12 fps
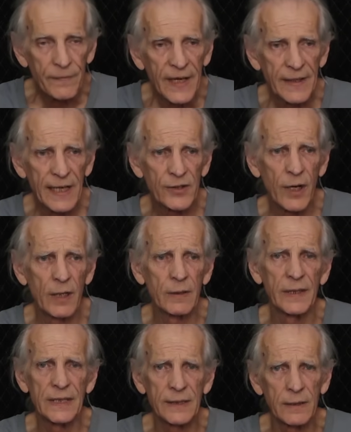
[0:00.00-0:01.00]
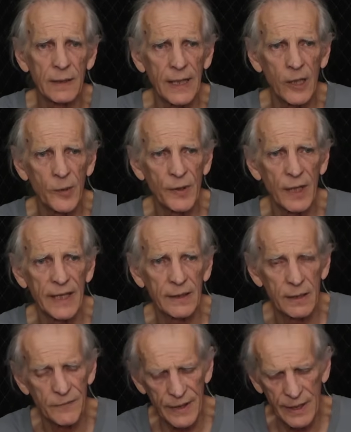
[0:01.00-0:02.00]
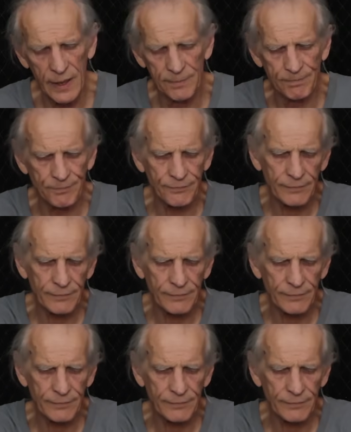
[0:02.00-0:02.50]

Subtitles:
And that's all there is to it. I hope you like this video.